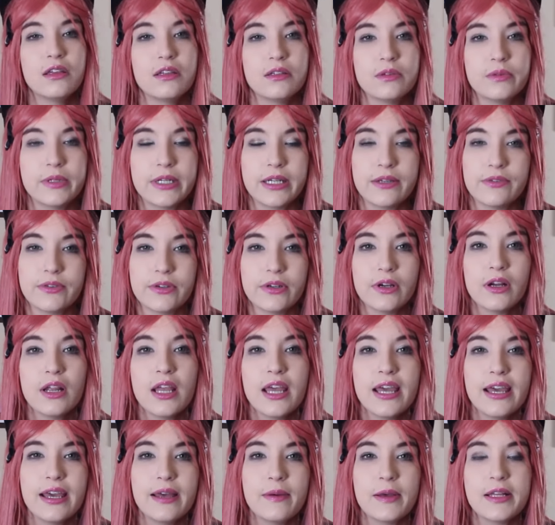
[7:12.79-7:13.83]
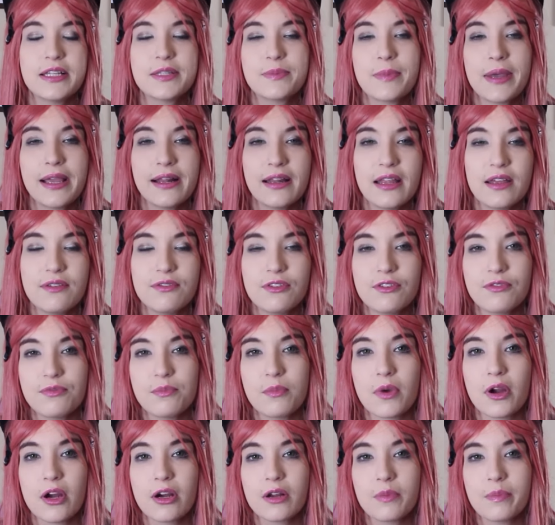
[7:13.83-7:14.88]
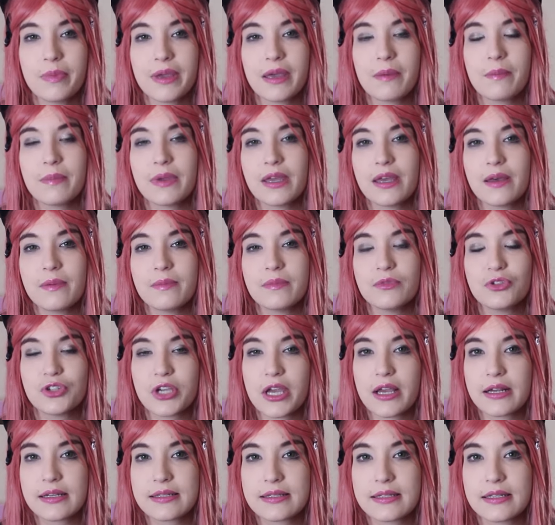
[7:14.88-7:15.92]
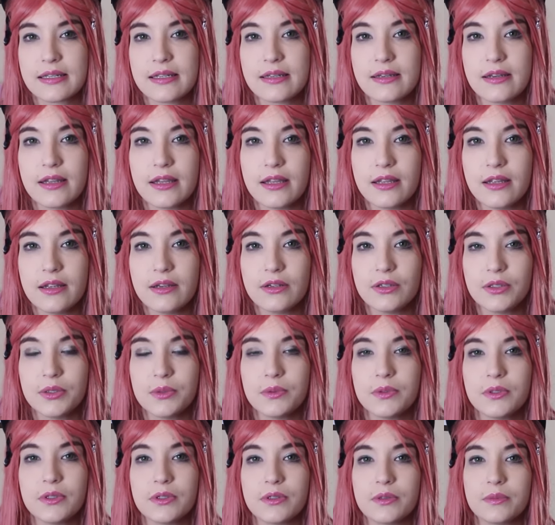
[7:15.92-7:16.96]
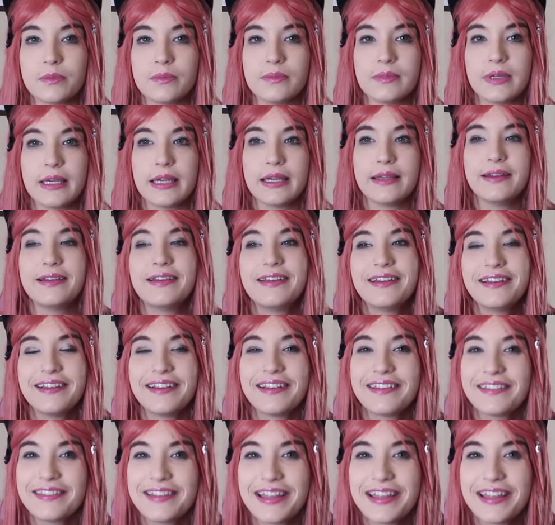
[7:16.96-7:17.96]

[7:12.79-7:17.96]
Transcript: Whatever. It's my love of Mark, Bam Bam, Jackson, and Yugyeom, and